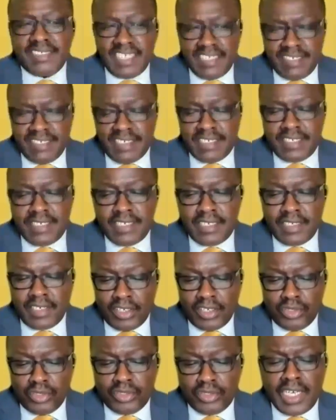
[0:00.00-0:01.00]
entity
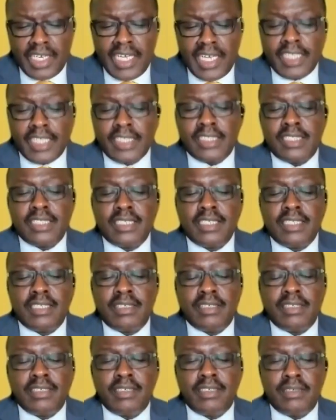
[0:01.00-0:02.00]
recognized
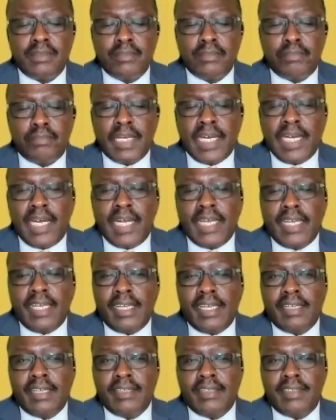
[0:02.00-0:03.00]

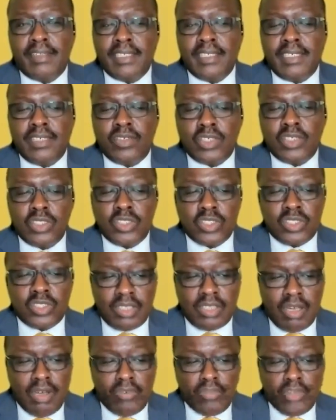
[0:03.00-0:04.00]
by the
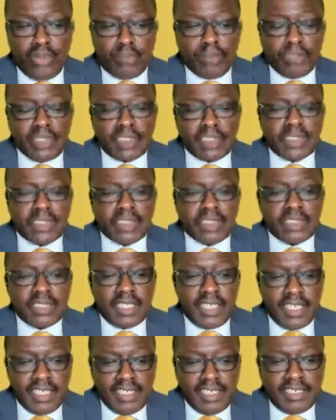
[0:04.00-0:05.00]
Registrar of Companies
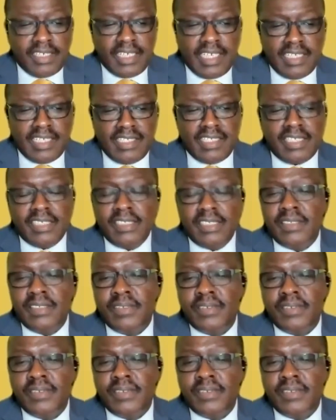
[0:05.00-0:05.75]
in Kenya.